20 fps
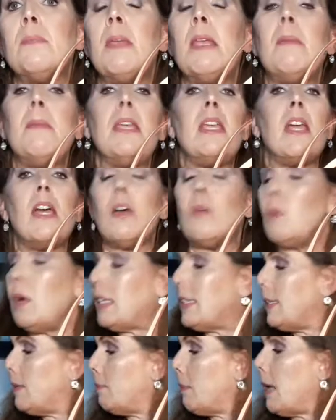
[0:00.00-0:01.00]
maybe
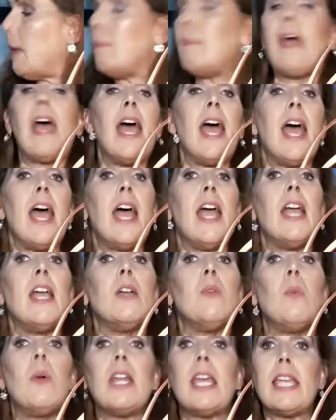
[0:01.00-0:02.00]
what's in my bag,
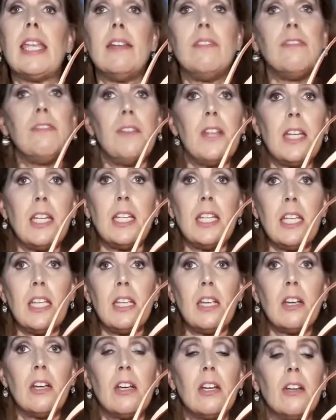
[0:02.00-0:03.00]
what I can fit in
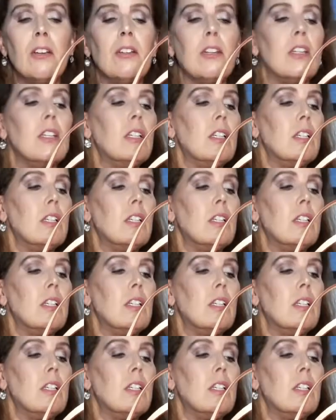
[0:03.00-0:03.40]
here,